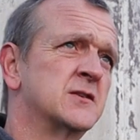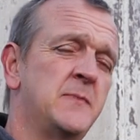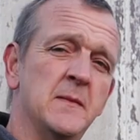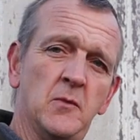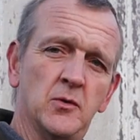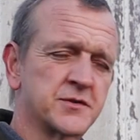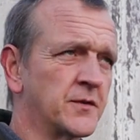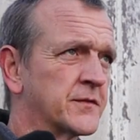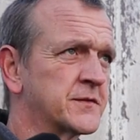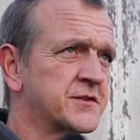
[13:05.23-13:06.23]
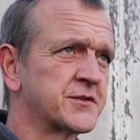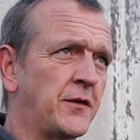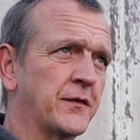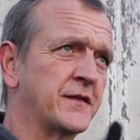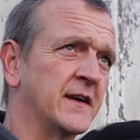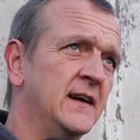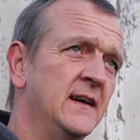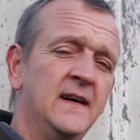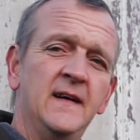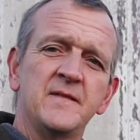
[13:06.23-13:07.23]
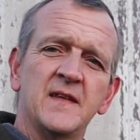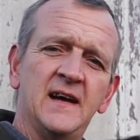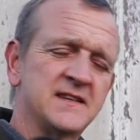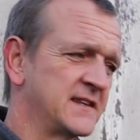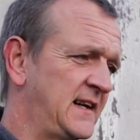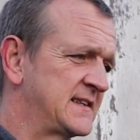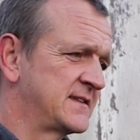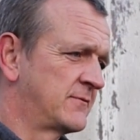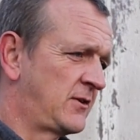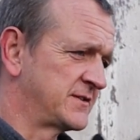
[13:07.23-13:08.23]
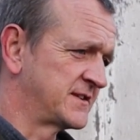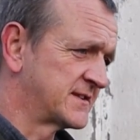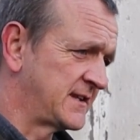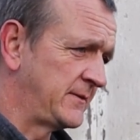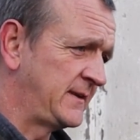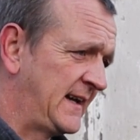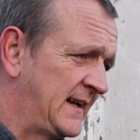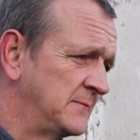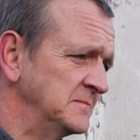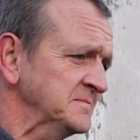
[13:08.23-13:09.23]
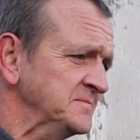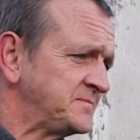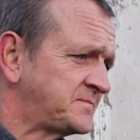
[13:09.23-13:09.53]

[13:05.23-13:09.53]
and it goes a bit more sort of softer as it rises. So yeah,